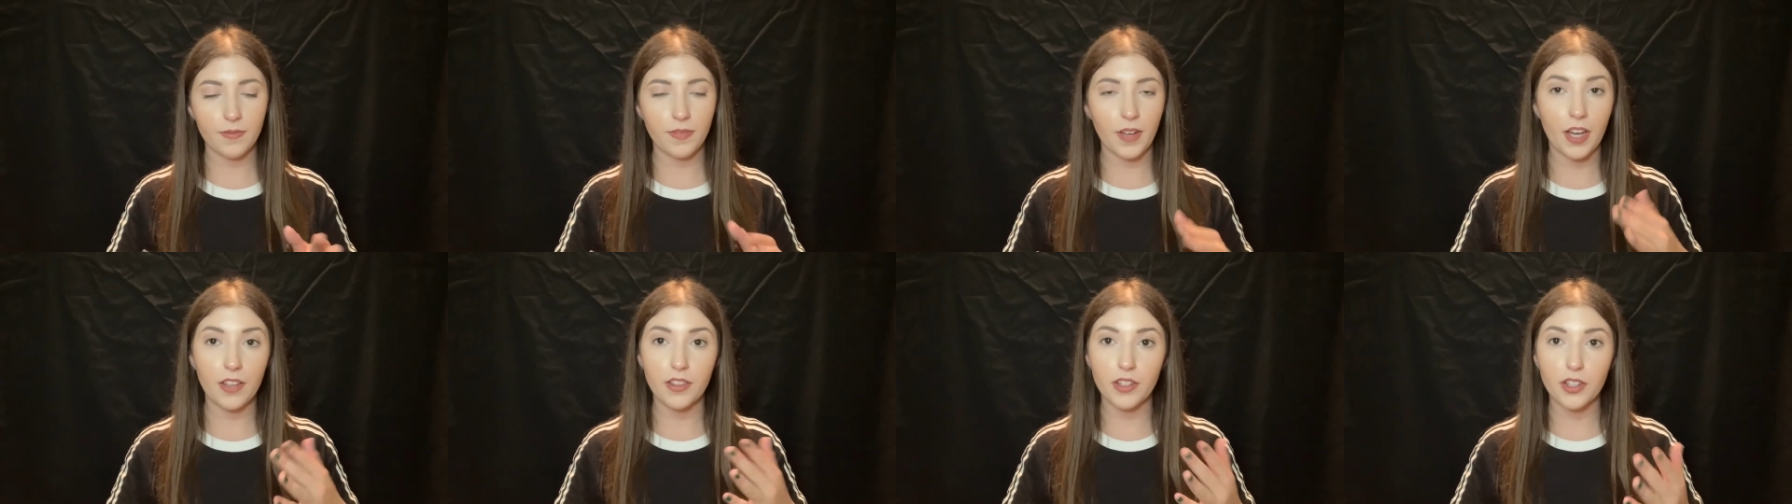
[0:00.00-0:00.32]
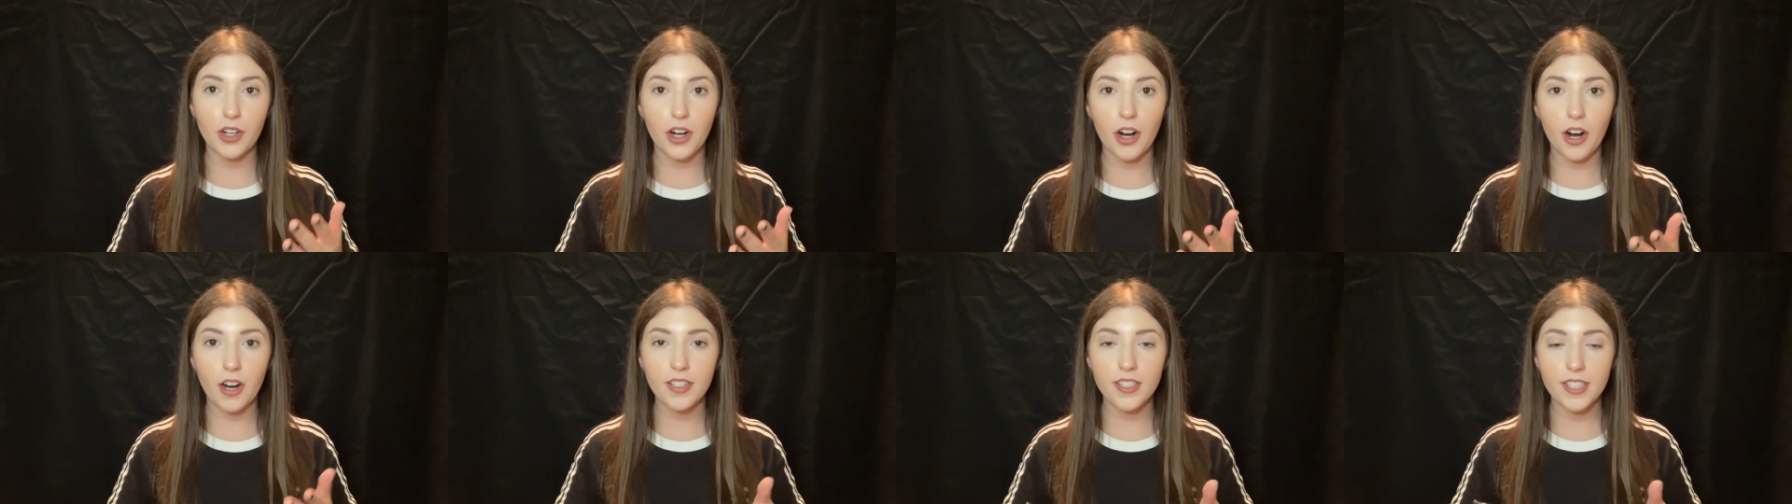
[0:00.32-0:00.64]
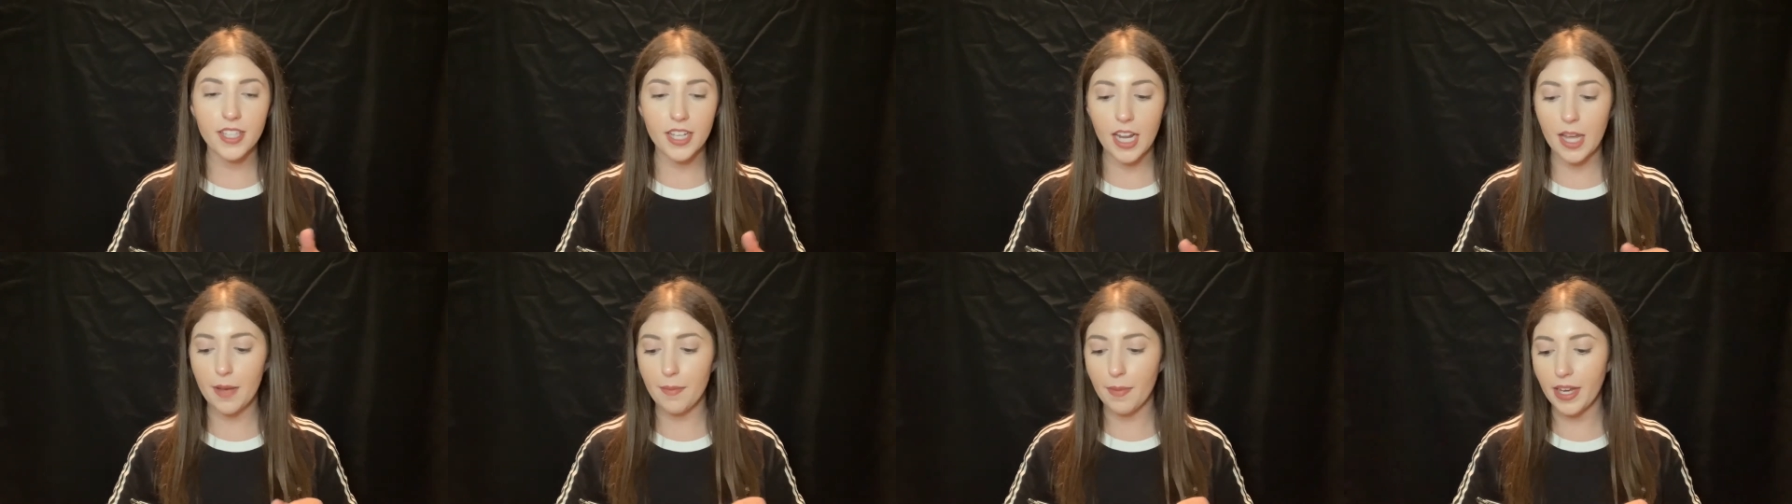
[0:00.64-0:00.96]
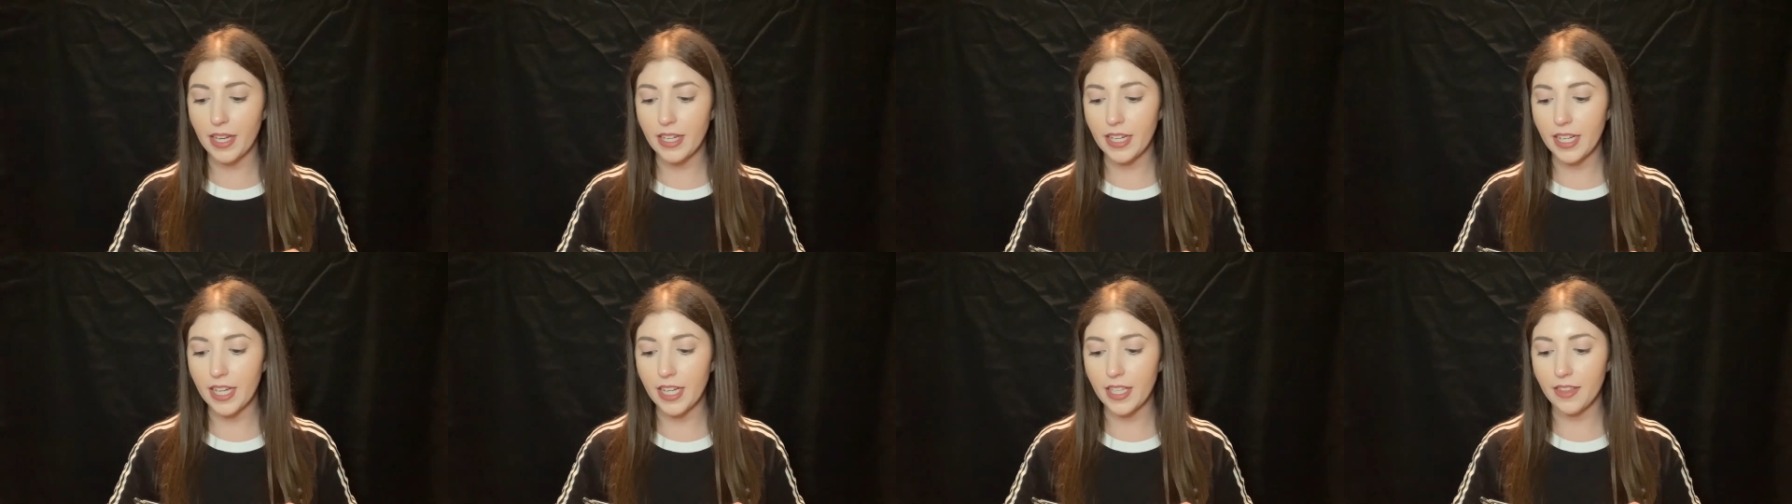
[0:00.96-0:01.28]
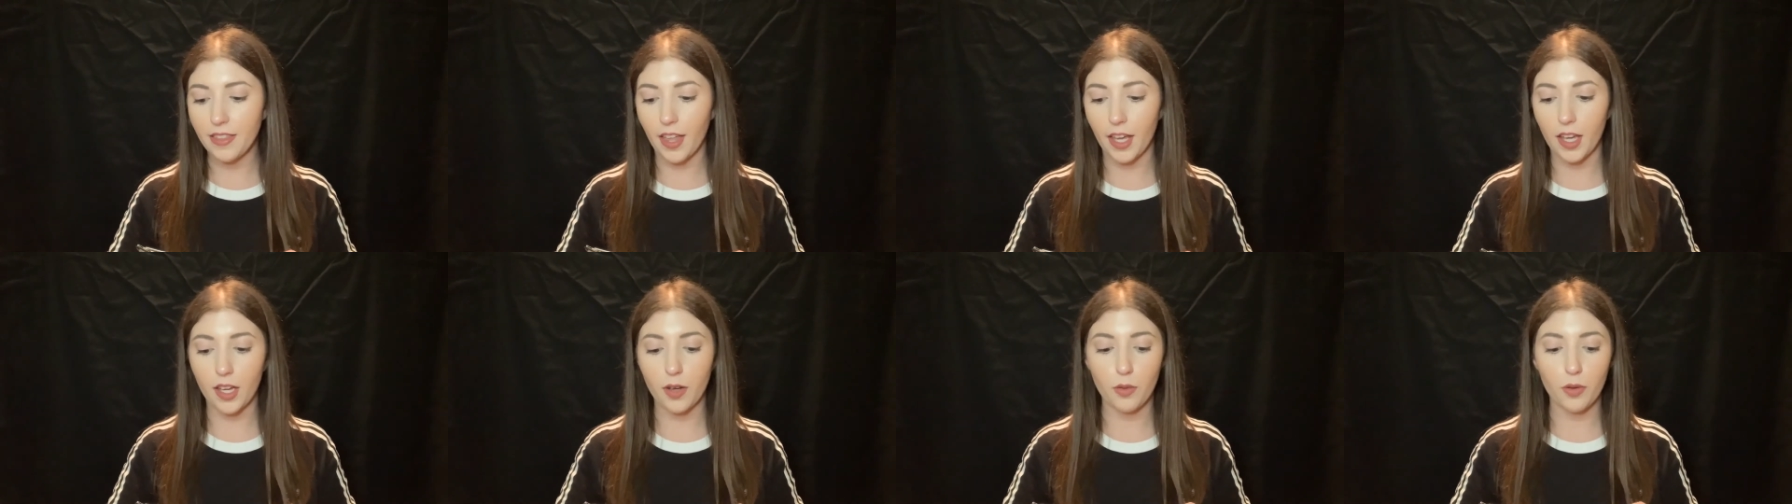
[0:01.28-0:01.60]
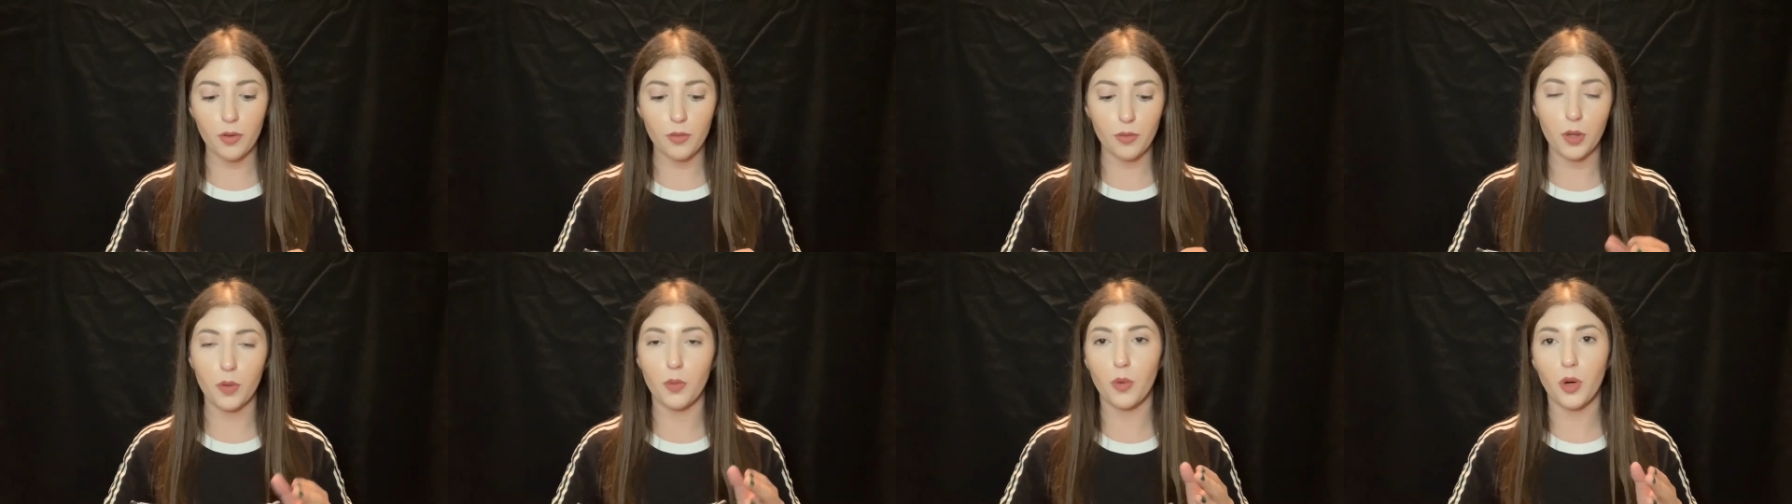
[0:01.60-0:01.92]
other cards that I may need, like
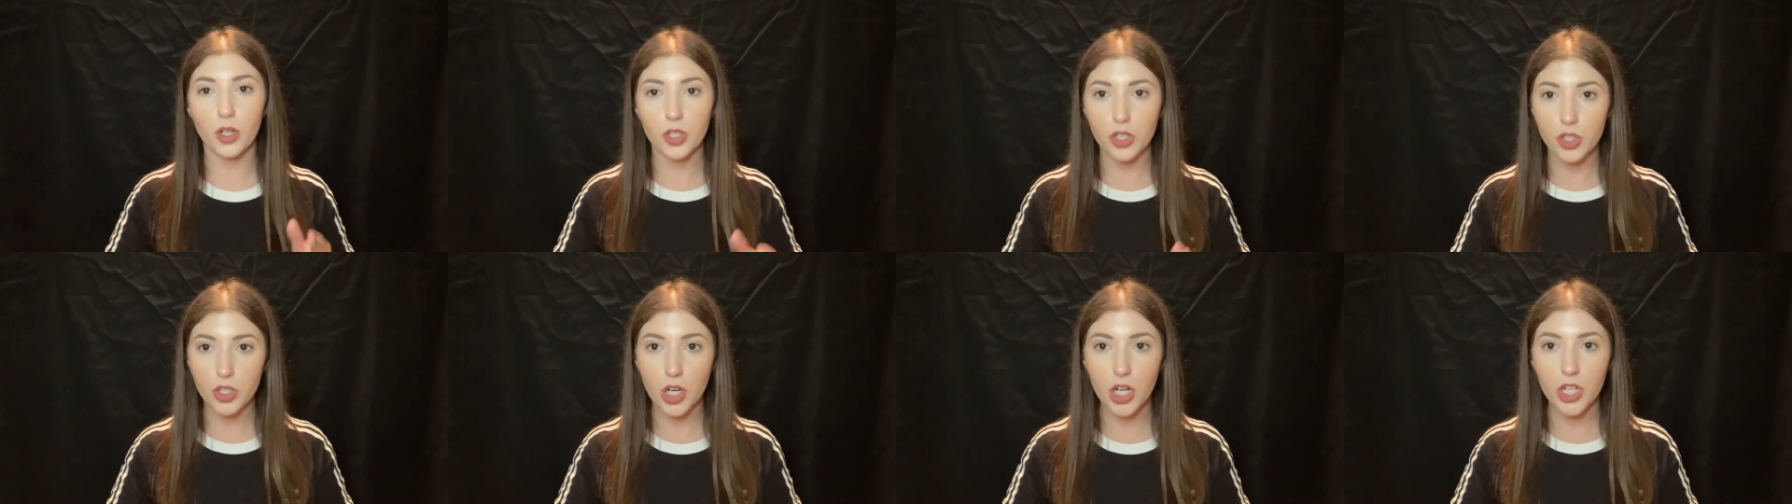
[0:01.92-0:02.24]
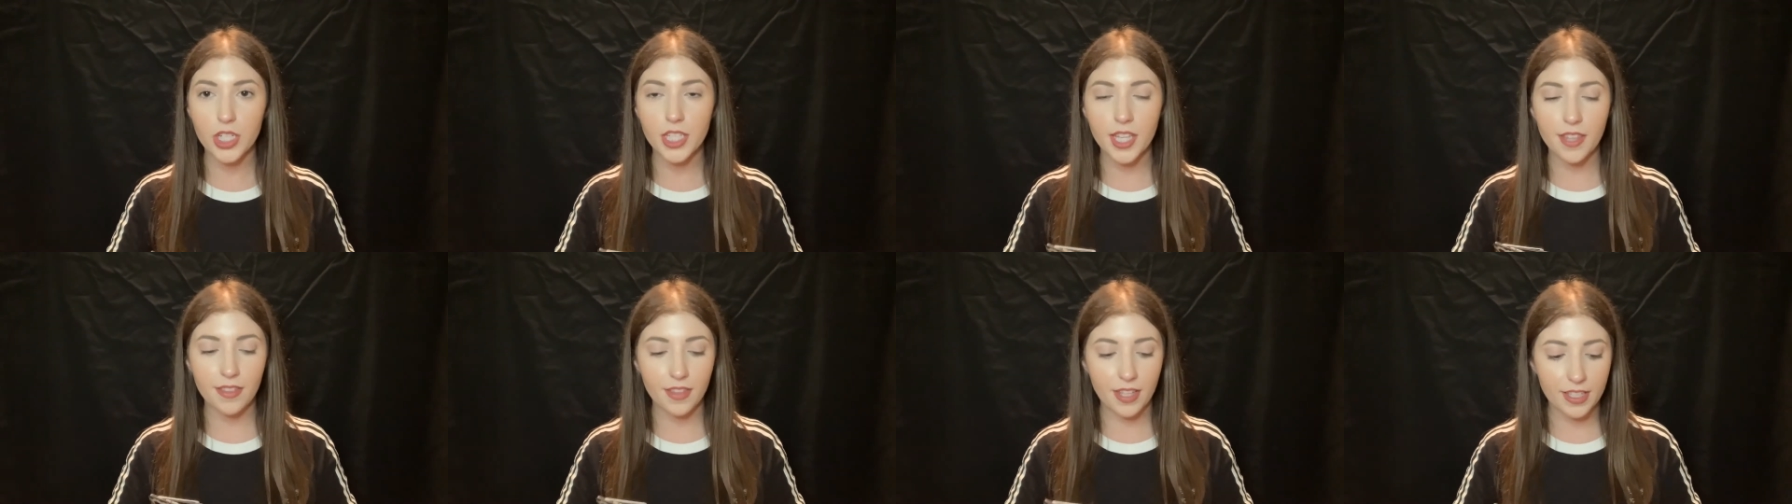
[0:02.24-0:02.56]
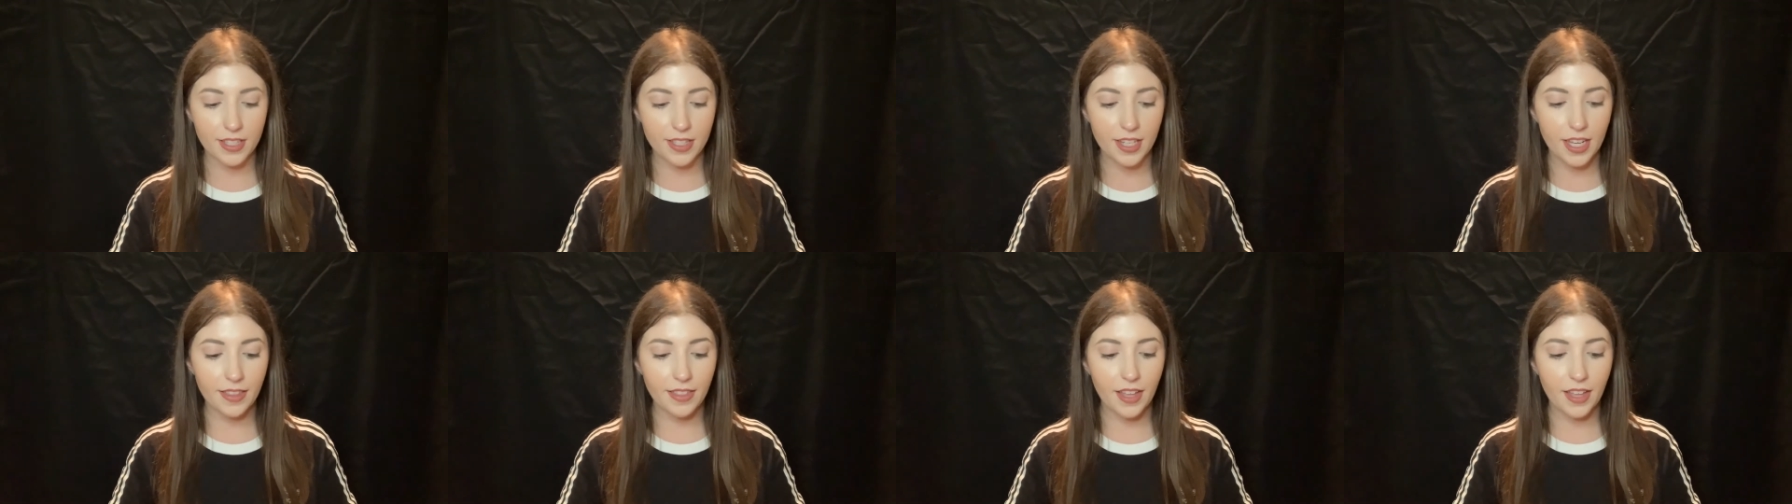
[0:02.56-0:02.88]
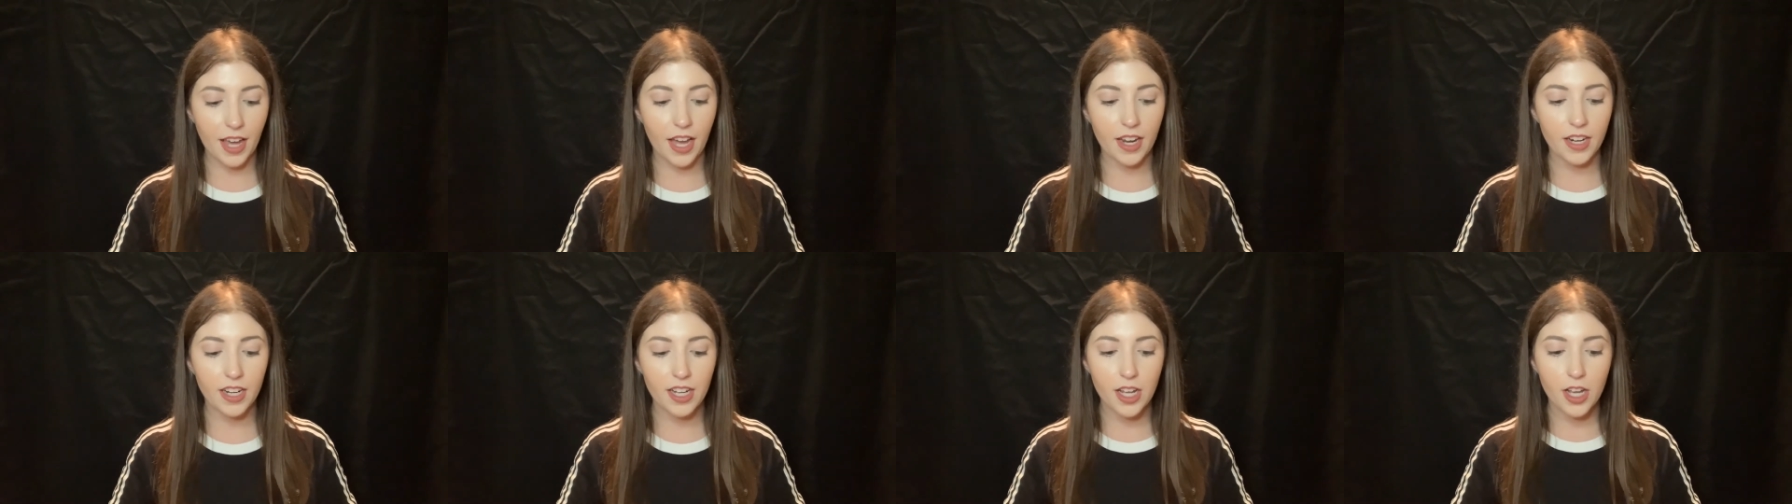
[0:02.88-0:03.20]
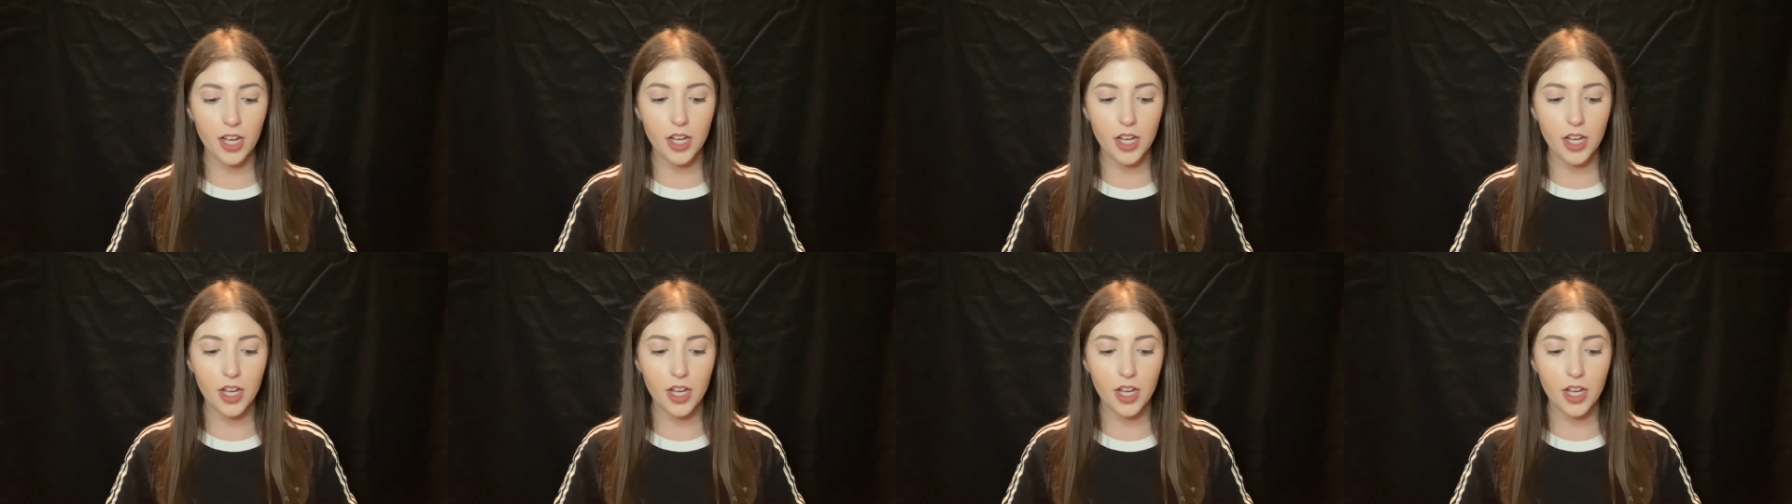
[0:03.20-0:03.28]
rewards cards and things like that.